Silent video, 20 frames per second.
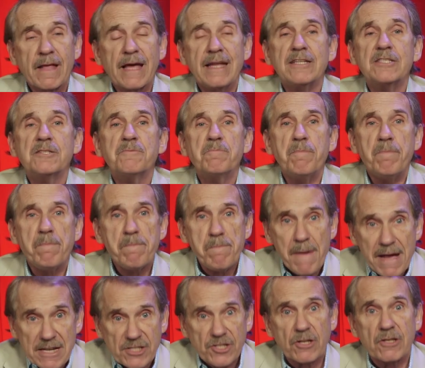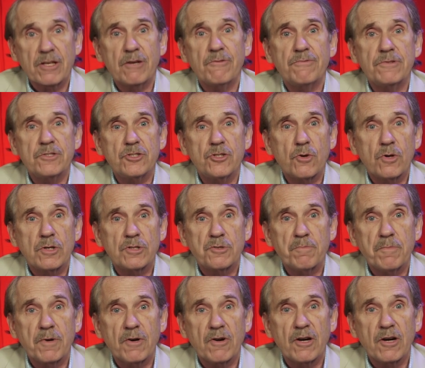and especially for George
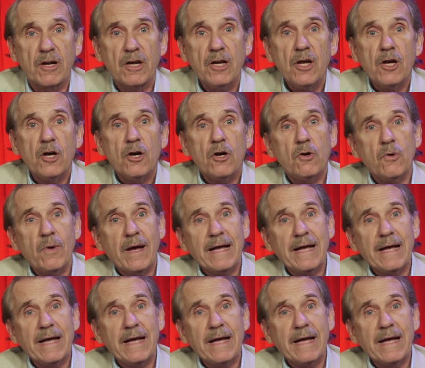Miller, who